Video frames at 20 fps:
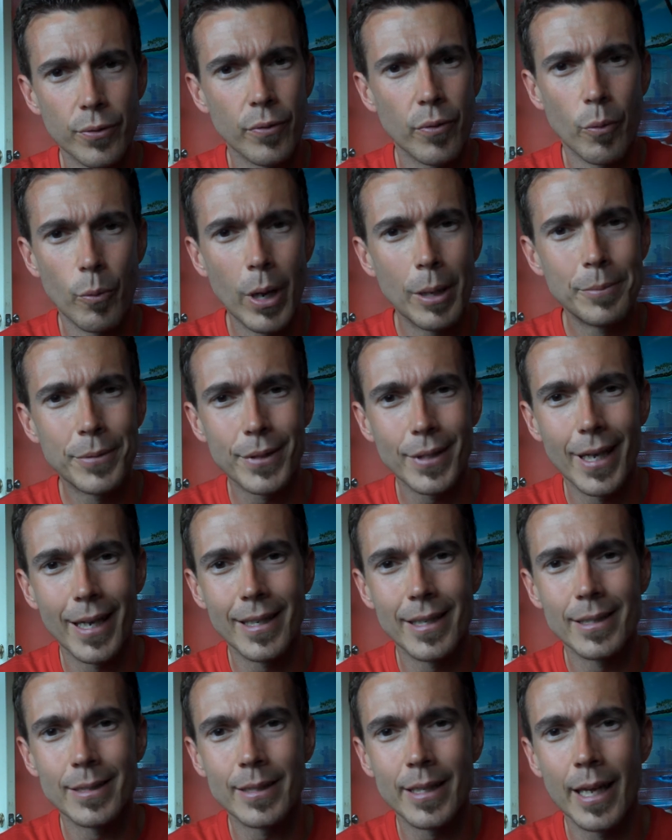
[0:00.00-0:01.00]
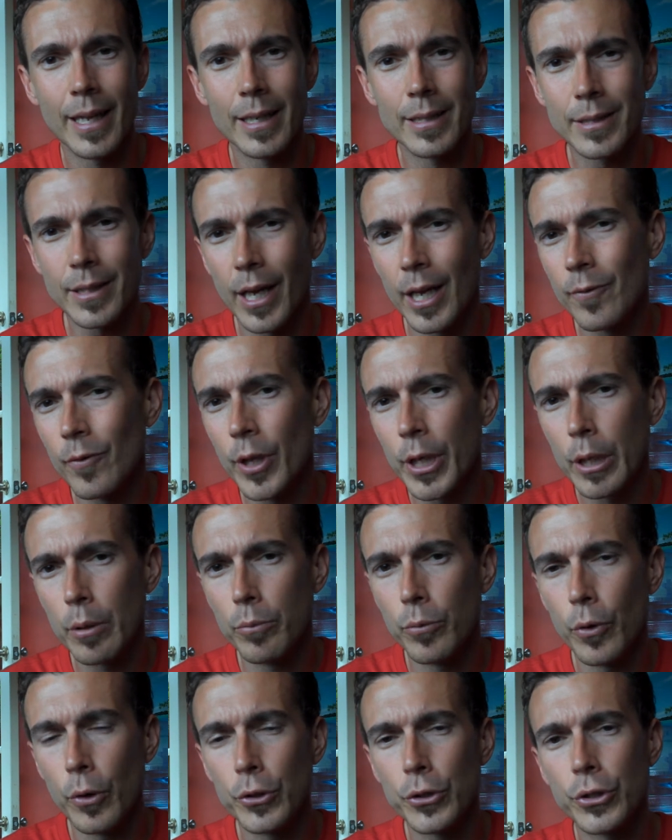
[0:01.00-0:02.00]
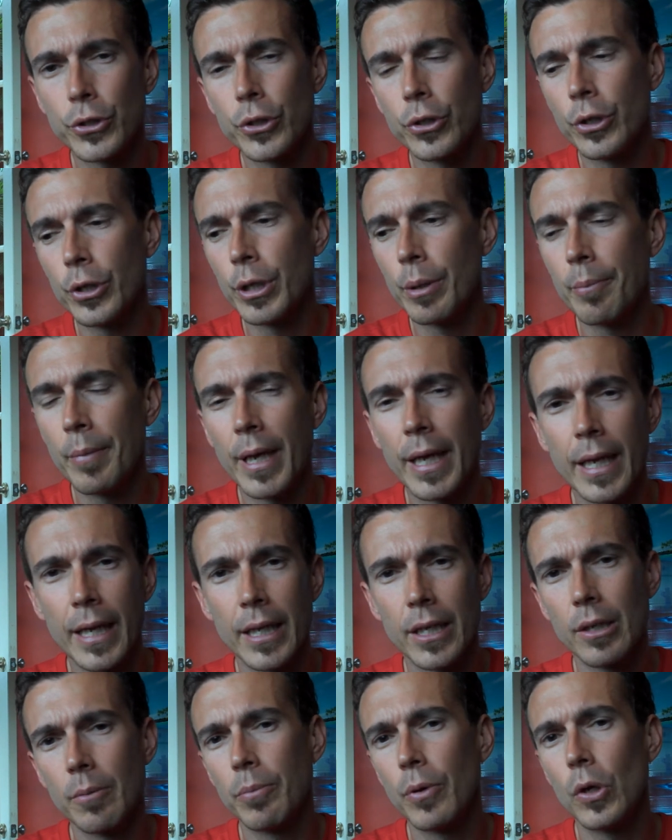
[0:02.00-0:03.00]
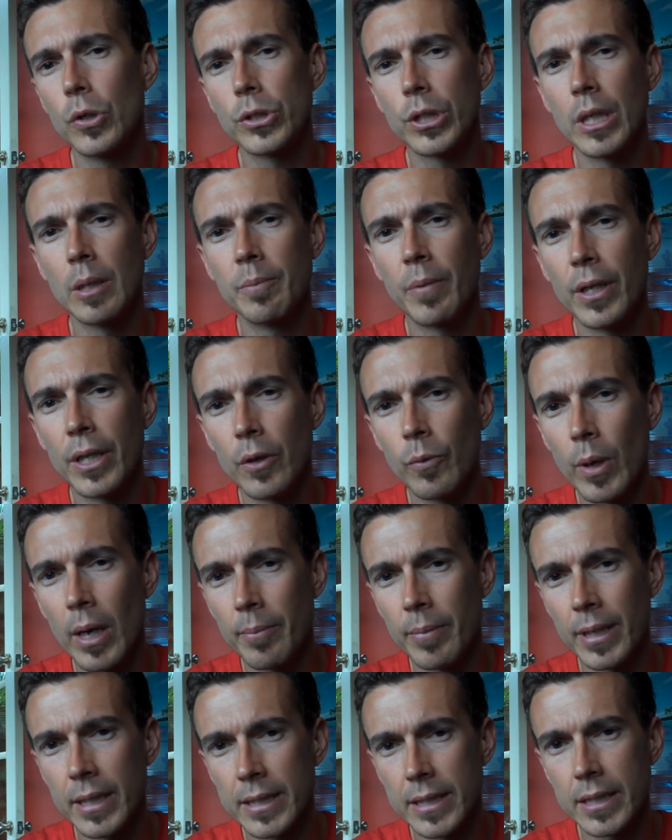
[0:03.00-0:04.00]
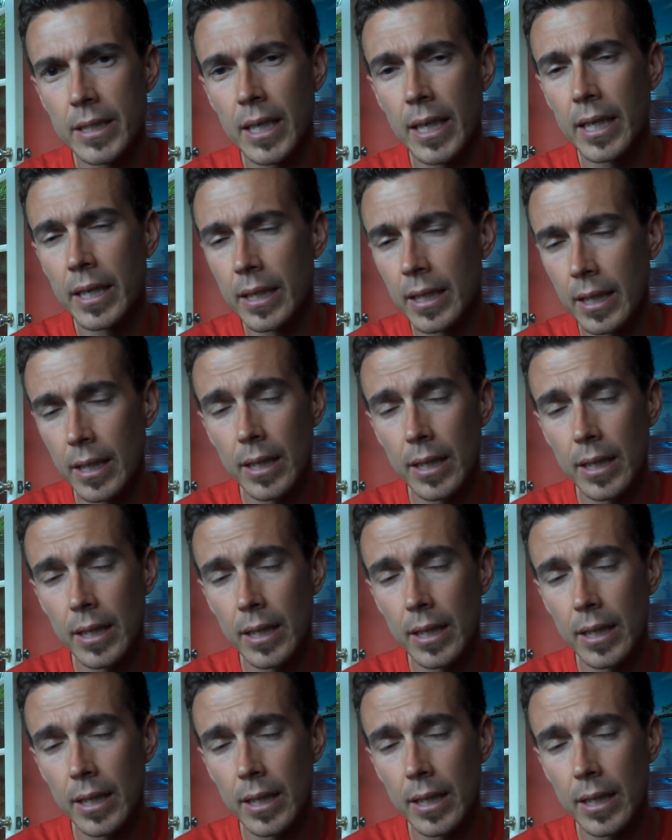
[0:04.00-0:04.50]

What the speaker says: of a website is that it's kind of like a brochure. You make it, you post it up on the web, and it's done.